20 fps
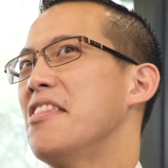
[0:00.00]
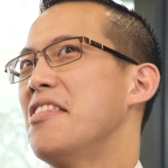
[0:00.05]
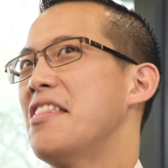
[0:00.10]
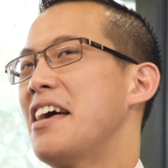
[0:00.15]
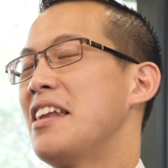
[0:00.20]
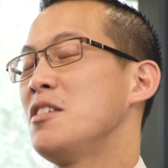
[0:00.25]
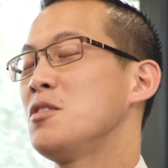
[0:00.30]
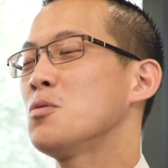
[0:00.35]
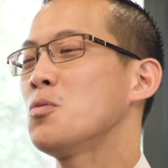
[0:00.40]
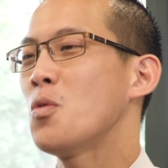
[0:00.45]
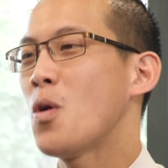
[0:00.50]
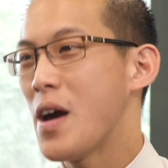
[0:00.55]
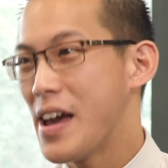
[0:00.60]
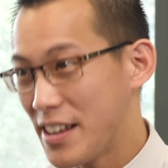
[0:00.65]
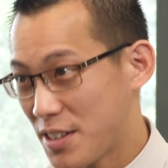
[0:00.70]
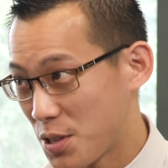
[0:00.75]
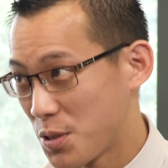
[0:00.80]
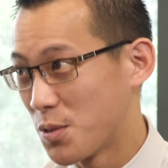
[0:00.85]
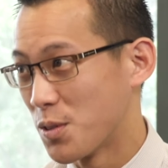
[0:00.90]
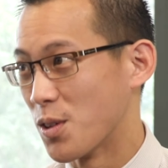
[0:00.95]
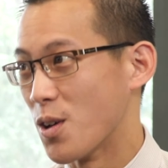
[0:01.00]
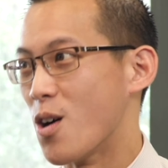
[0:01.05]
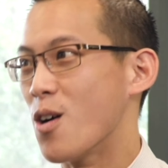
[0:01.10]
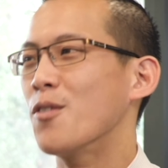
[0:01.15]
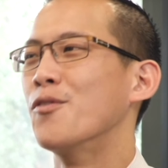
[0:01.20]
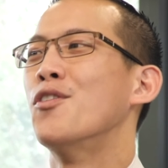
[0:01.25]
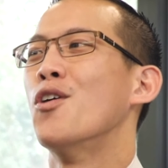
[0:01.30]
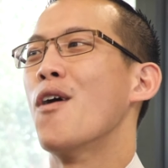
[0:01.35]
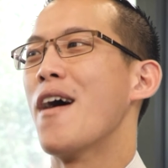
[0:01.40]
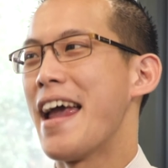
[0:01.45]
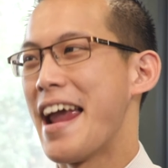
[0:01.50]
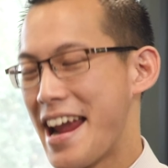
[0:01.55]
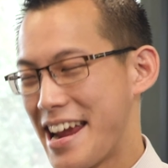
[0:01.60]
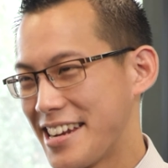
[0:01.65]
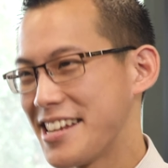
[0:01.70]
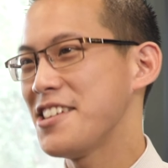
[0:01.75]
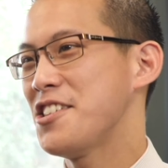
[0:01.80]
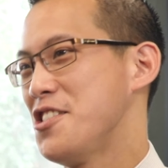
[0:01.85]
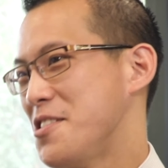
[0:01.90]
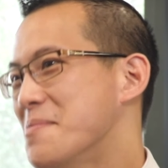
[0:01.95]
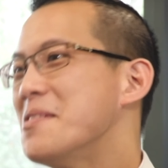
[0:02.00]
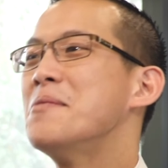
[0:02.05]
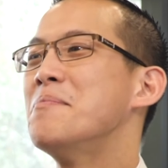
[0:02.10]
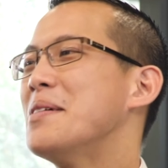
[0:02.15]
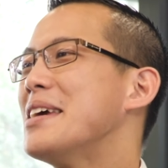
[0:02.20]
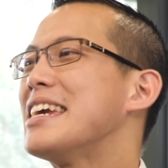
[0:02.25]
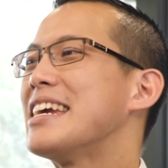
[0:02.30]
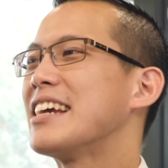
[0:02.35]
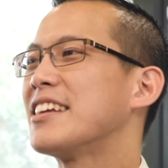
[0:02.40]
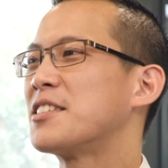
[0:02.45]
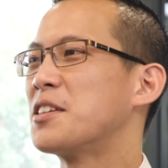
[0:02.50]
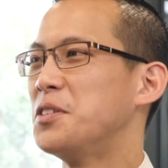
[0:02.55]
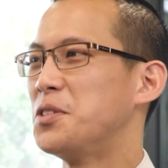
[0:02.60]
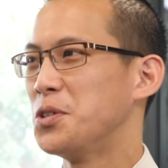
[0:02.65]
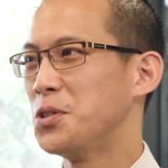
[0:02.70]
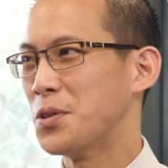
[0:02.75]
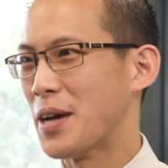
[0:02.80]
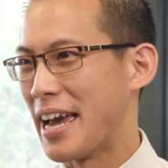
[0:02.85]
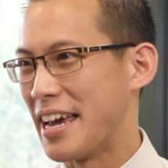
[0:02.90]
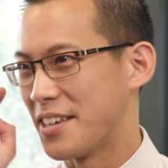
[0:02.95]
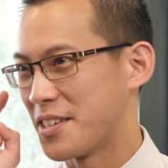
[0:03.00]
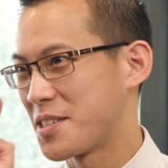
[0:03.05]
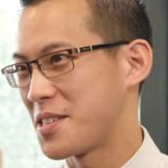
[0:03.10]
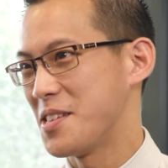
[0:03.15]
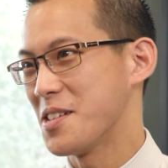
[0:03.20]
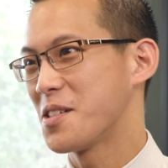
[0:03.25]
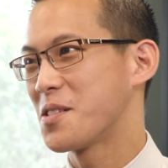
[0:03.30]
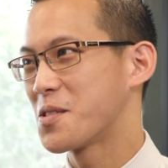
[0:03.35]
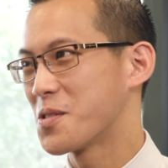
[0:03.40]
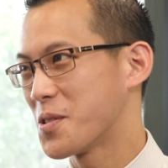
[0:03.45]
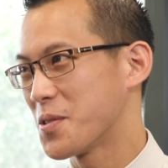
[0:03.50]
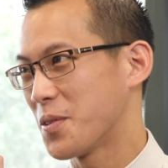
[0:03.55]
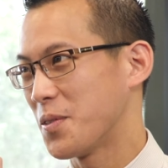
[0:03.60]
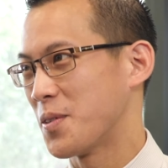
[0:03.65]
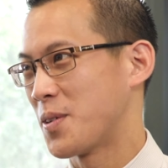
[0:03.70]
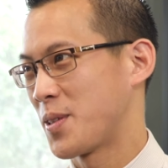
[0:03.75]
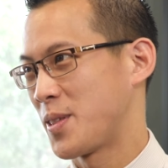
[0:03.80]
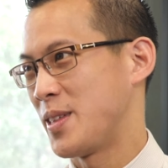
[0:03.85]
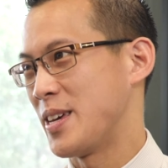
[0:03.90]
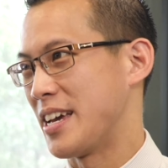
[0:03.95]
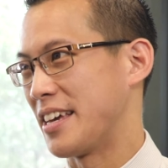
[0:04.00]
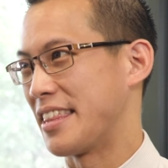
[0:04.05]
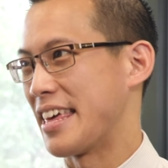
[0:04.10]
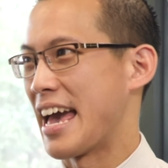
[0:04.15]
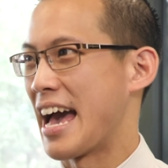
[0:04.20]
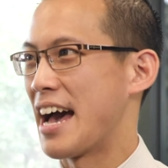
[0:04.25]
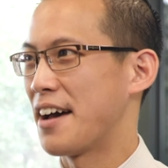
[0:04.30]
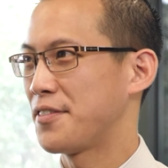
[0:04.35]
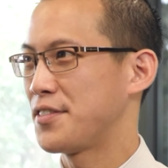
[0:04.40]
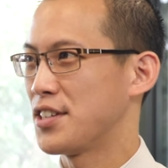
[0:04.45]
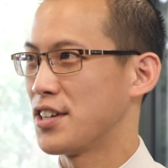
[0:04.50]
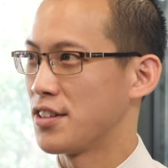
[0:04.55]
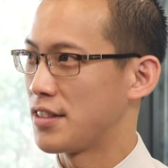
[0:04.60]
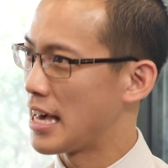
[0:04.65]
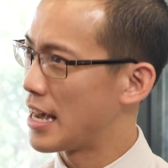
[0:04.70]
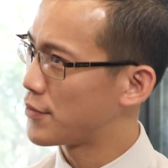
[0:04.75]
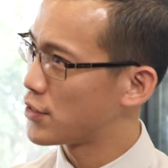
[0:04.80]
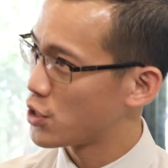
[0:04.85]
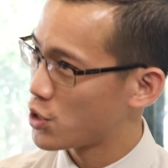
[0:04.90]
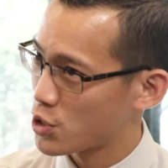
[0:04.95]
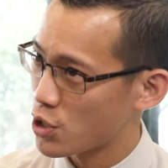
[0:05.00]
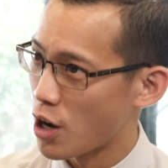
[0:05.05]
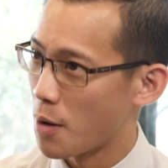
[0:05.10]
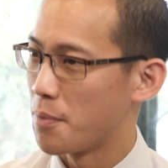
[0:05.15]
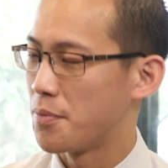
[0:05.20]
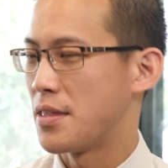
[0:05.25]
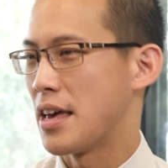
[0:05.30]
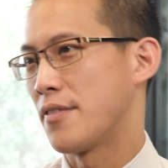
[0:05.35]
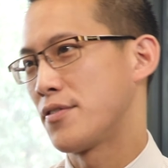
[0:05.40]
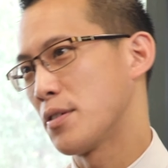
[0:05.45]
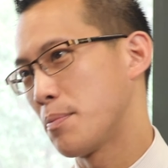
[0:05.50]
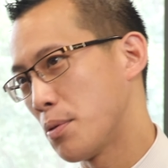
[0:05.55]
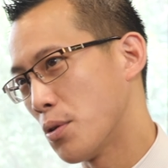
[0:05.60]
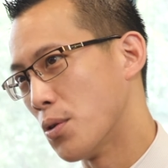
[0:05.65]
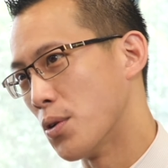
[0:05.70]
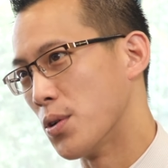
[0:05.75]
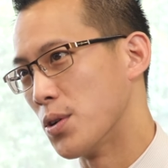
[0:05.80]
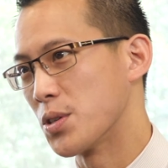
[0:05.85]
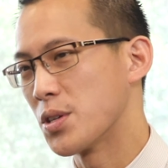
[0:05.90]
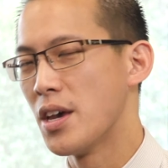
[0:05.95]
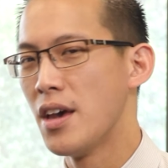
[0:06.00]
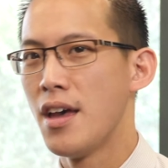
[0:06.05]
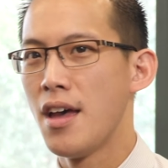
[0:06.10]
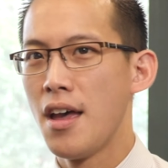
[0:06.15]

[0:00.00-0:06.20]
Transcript: That is way too long for any human being to do a single thing. They have to stop, they have to pause.